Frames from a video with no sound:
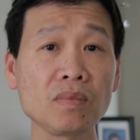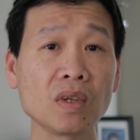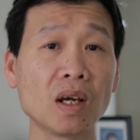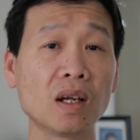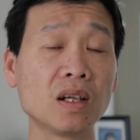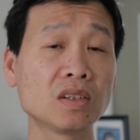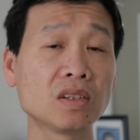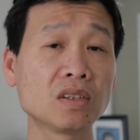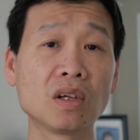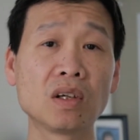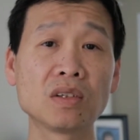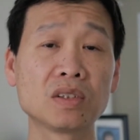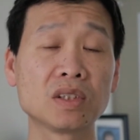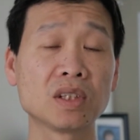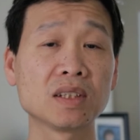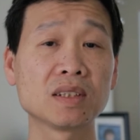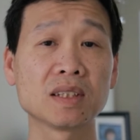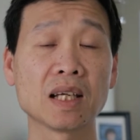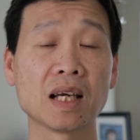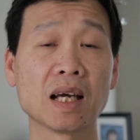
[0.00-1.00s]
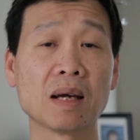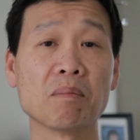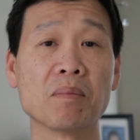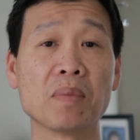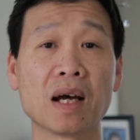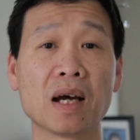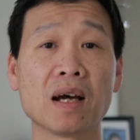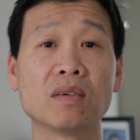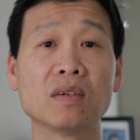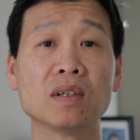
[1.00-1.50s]
And it's not just
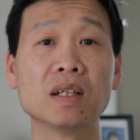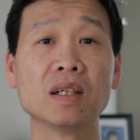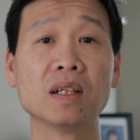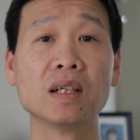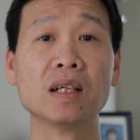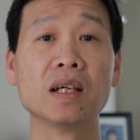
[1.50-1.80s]
about,